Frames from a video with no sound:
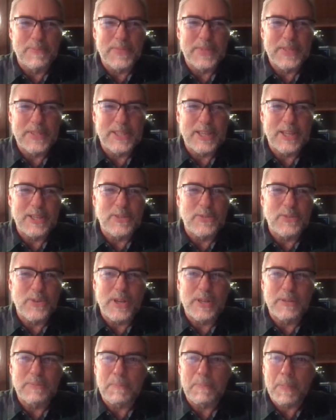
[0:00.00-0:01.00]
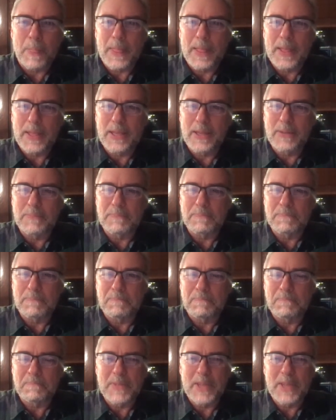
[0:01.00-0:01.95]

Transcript: Oh yeah, I yes, yeah. I,